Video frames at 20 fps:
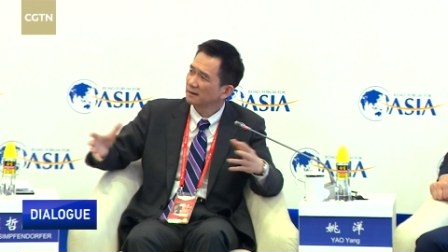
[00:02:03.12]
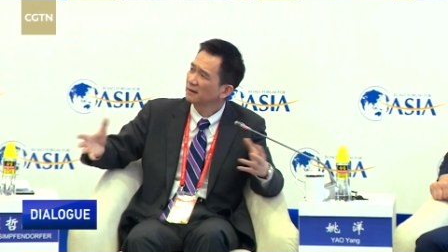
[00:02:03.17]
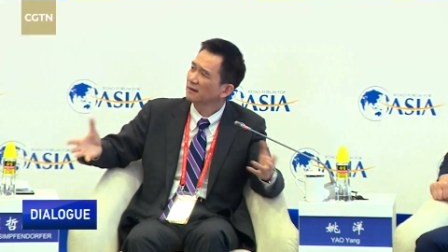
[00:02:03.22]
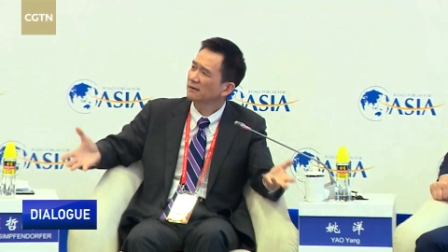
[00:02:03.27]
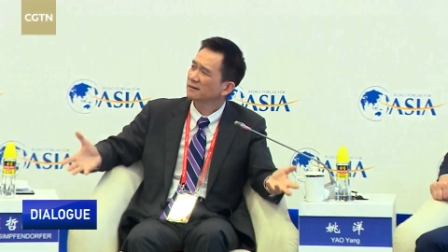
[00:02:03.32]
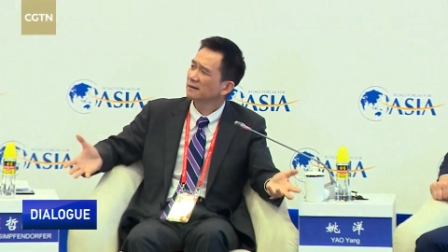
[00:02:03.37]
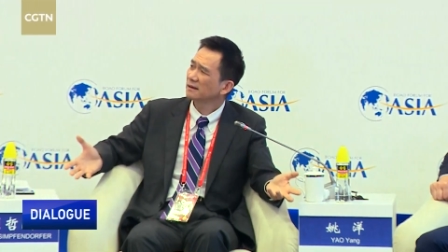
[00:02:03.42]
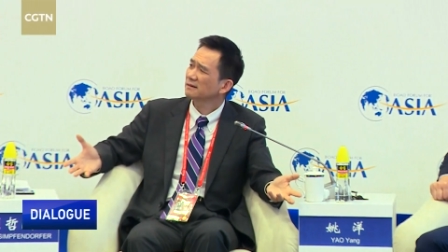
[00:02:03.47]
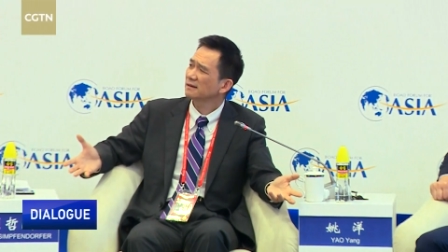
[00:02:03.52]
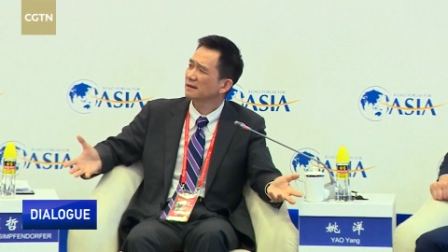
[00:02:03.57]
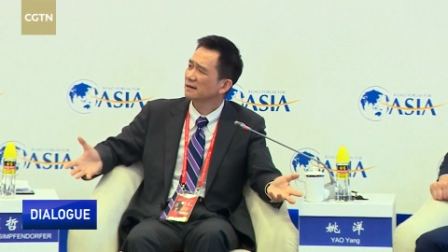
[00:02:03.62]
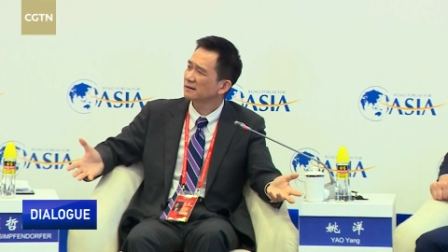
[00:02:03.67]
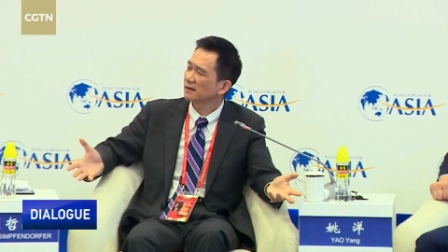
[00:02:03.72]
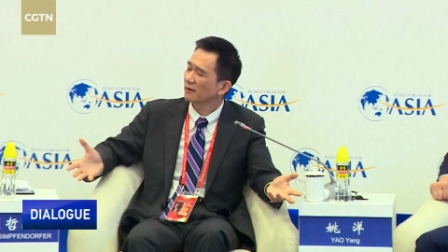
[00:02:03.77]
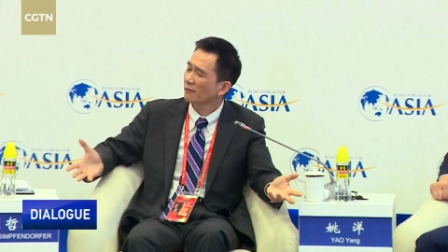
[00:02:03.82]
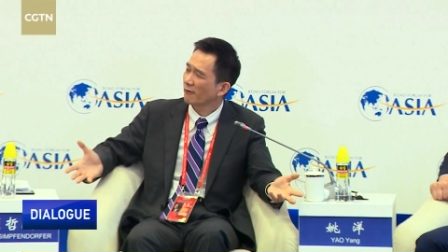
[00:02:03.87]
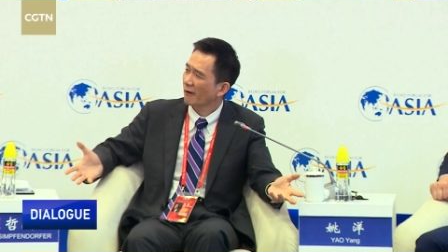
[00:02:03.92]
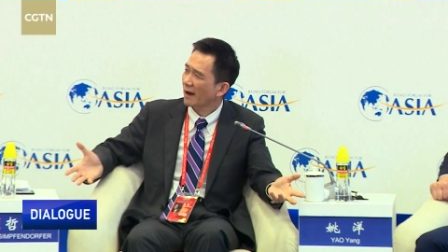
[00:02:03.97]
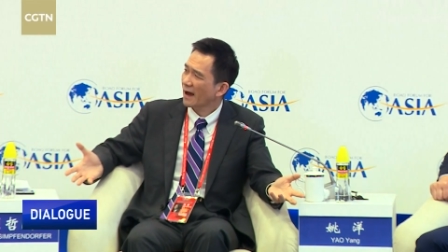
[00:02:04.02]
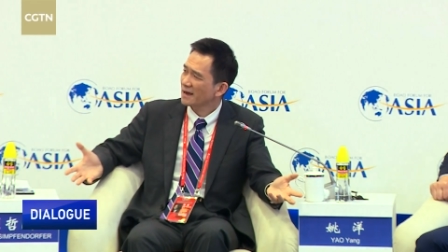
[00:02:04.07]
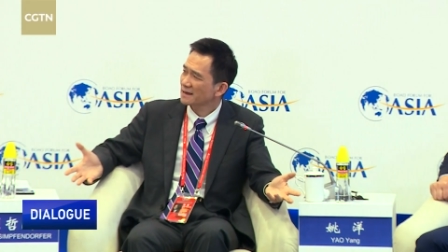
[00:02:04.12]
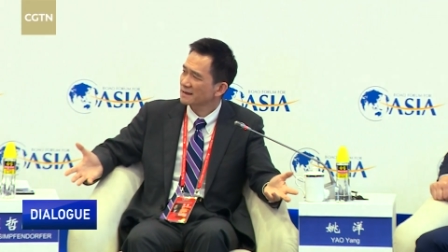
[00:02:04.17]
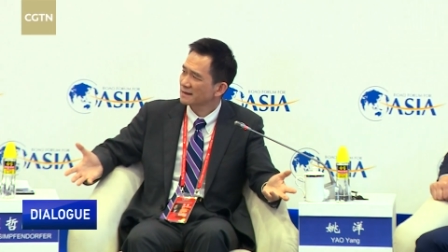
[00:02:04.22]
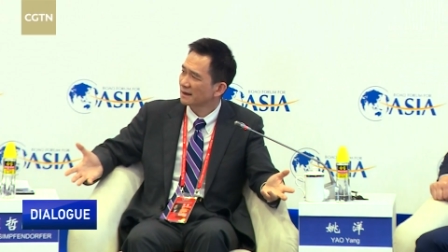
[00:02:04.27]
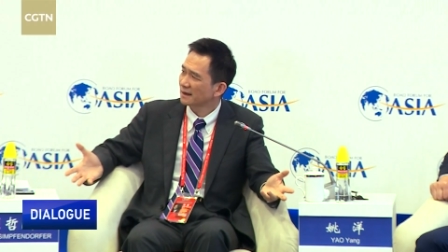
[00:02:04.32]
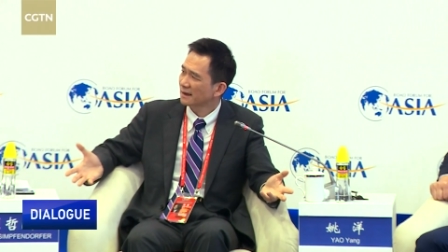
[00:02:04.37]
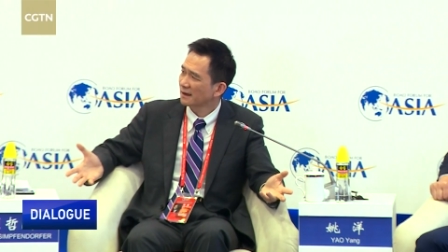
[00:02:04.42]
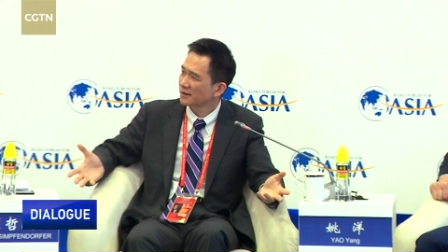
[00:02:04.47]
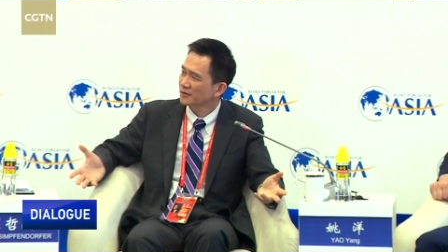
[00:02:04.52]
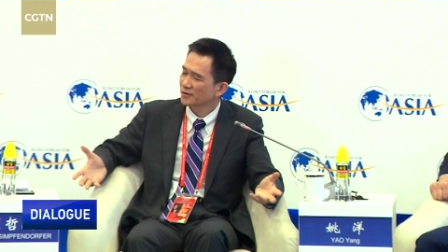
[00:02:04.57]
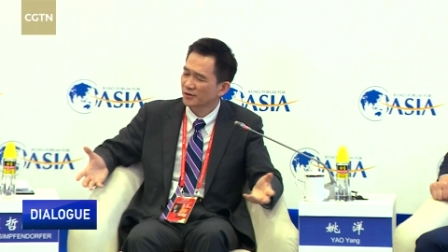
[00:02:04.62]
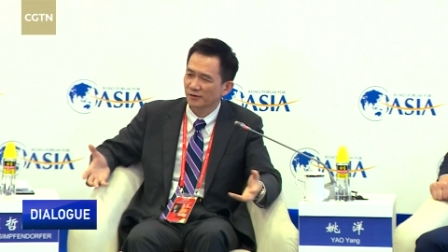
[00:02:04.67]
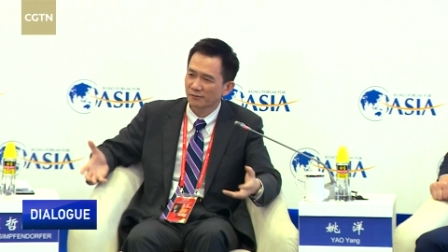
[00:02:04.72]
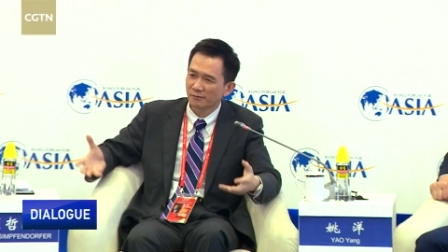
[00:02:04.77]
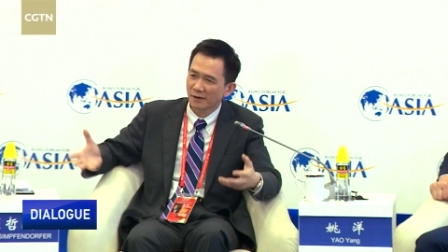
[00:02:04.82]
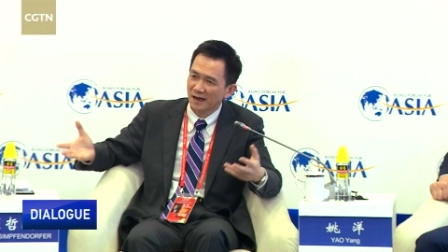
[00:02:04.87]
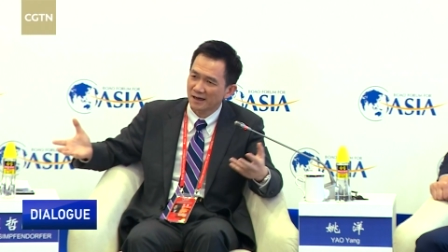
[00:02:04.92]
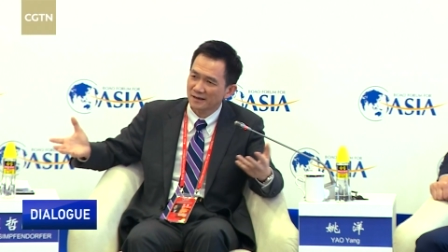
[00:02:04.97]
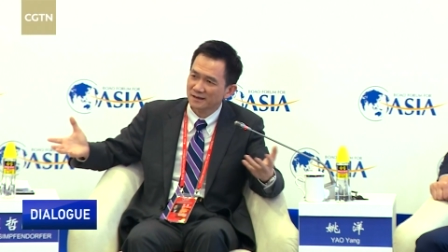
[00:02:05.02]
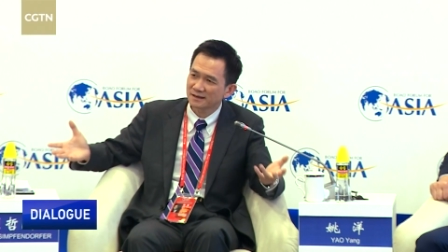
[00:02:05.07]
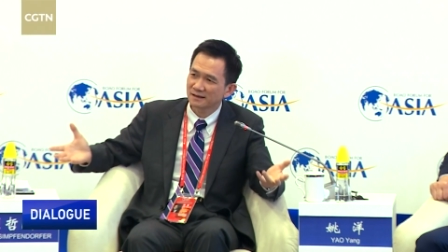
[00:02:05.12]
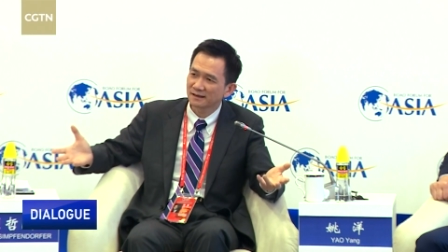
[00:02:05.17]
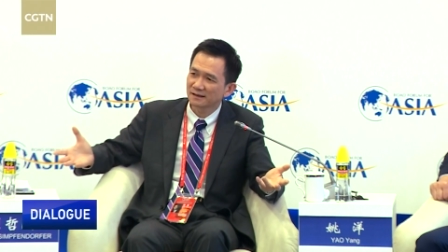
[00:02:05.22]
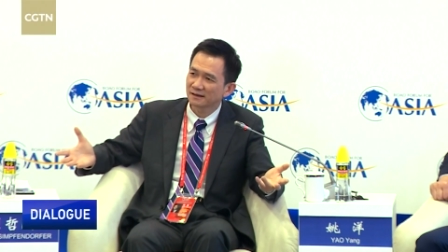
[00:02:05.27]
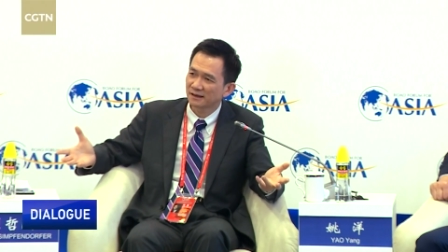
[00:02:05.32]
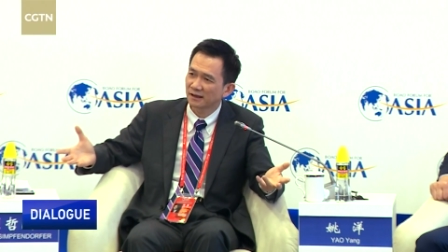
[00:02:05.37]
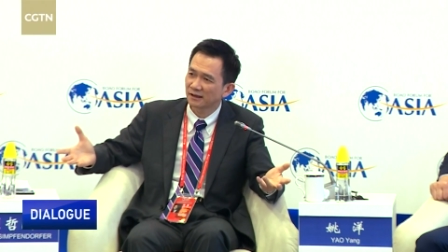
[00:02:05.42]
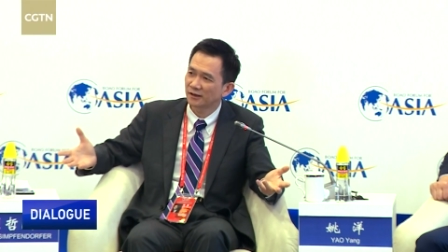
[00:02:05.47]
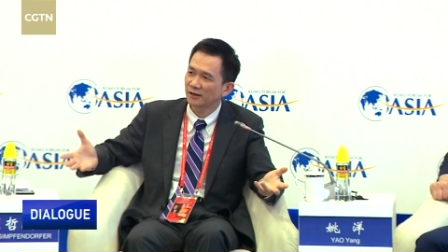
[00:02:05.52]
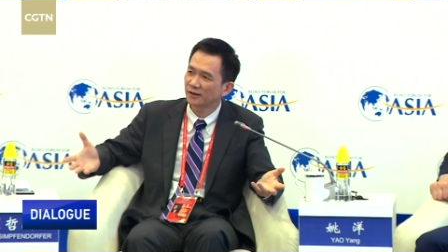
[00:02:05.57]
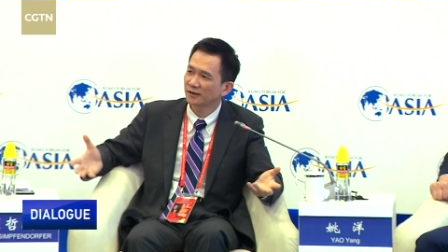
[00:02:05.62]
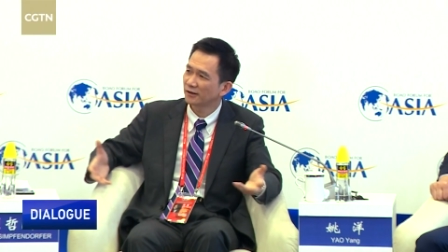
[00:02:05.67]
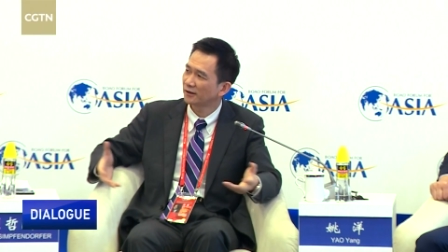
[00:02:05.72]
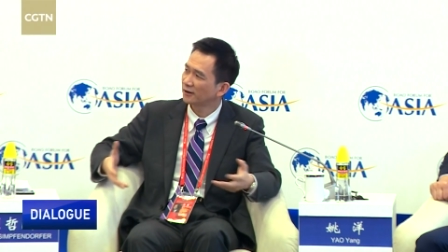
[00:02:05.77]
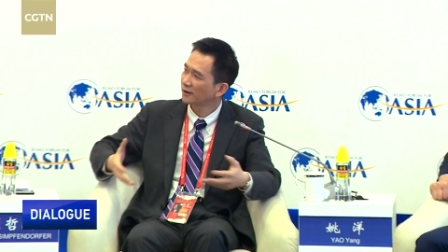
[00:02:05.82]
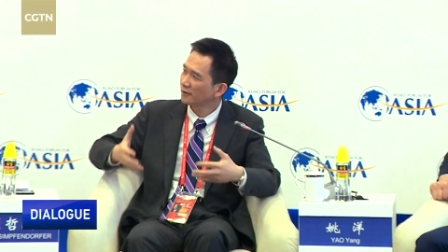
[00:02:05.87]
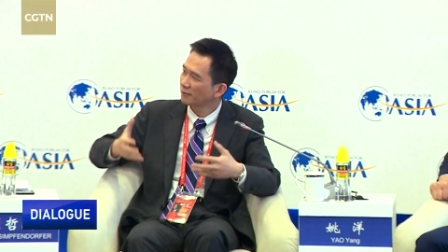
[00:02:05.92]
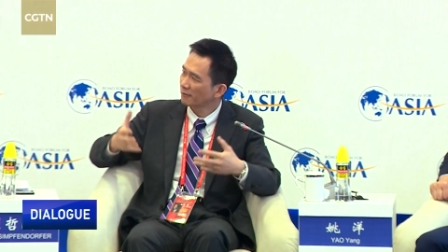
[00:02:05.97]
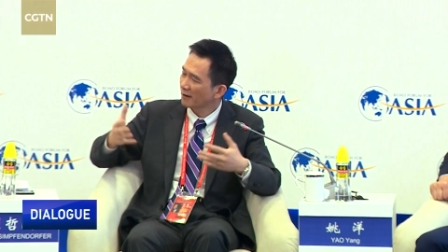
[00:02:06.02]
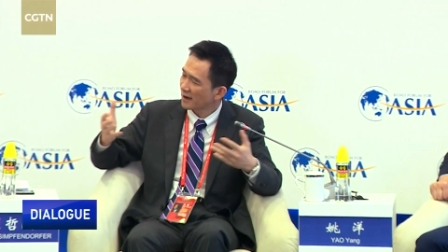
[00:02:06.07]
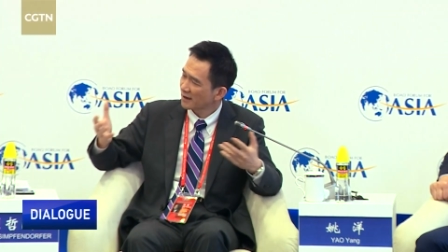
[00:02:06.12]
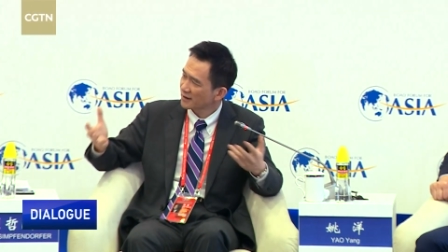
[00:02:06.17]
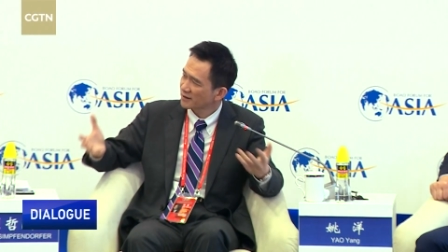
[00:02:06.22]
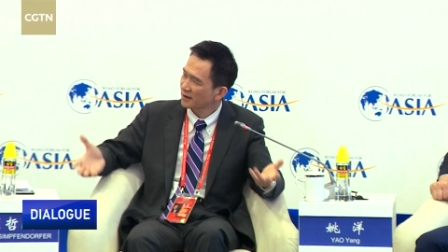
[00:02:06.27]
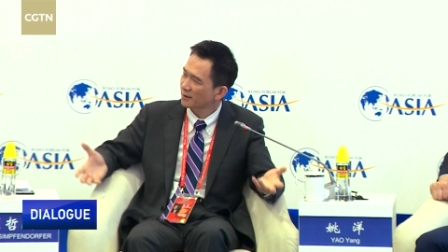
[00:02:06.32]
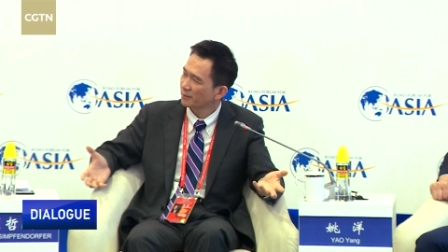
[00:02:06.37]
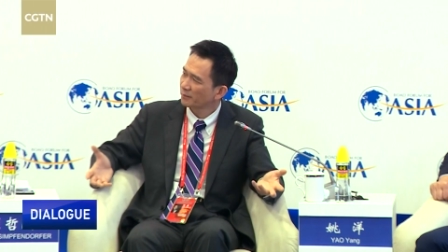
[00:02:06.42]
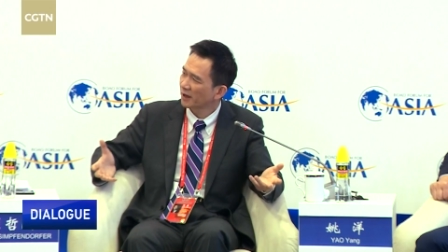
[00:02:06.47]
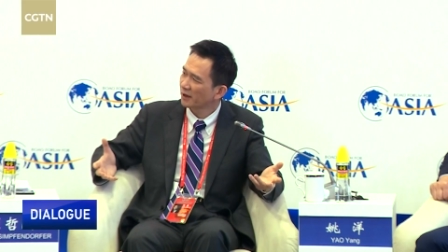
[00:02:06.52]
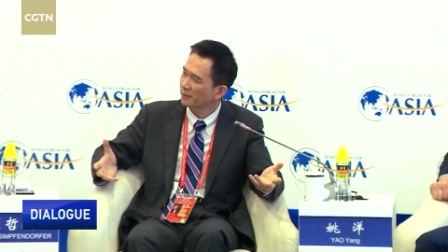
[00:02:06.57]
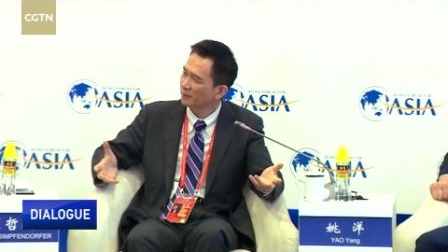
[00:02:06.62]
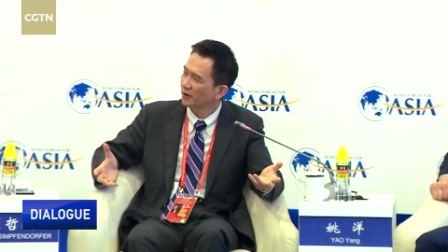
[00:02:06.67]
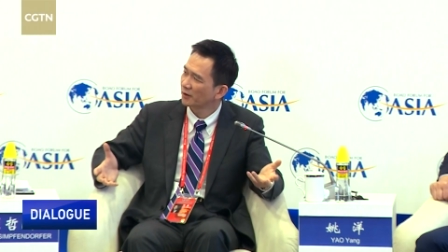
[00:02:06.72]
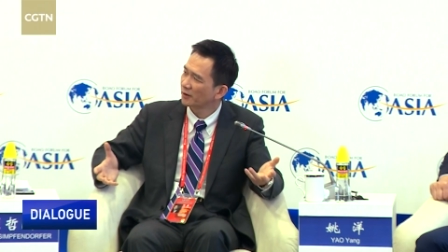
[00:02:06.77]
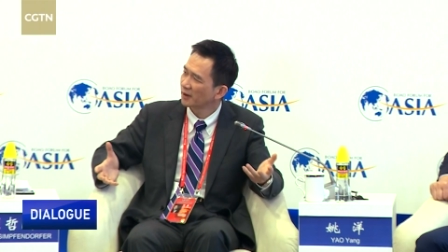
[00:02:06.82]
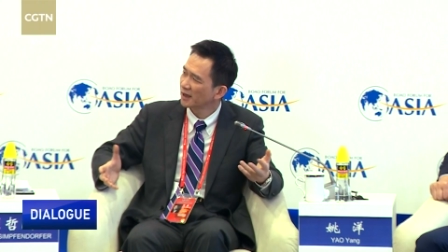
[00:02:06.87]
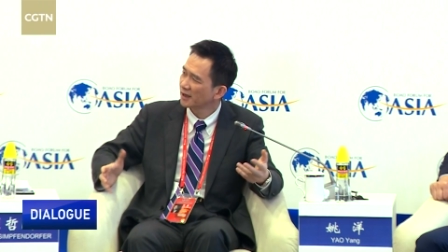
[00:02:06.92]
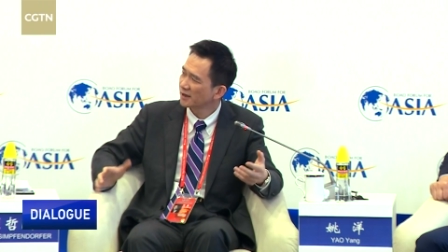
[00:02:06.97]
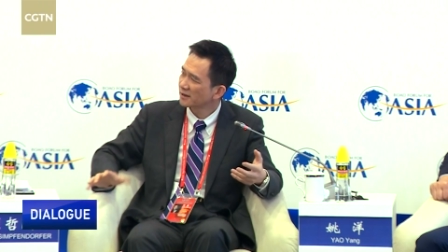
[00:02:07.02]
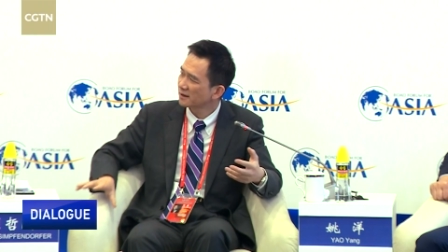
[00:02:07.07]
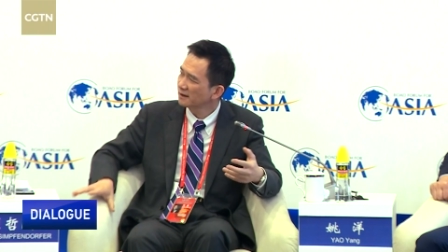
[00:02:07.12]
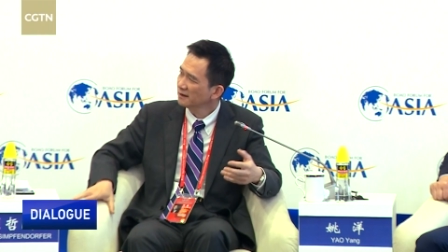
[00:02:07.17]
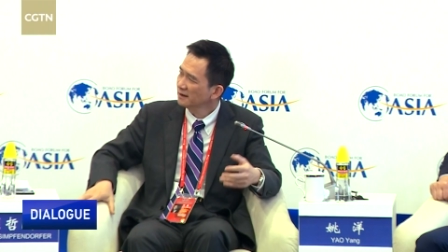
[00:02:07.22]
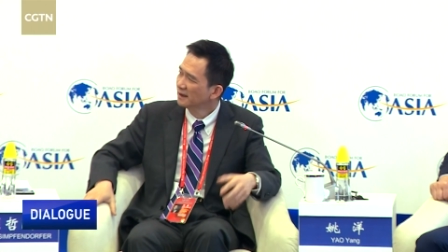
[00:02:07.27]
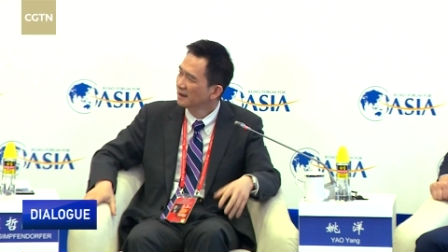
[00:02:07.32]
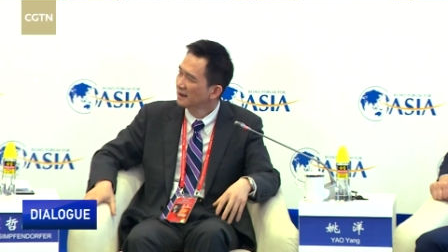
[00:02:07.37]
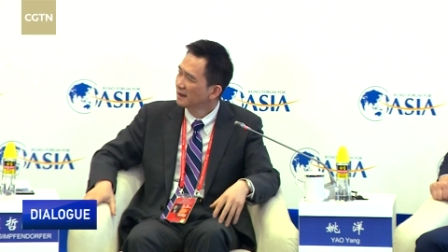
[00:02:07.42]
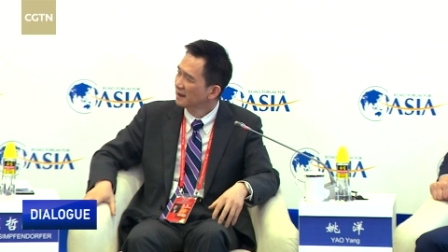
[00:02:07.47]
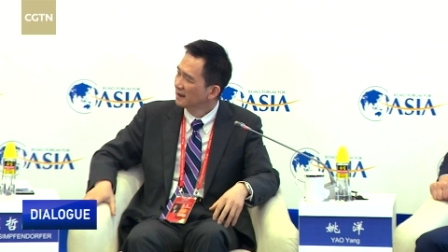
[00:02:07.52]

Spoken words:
know, this is a vast country, vast territory, vast population,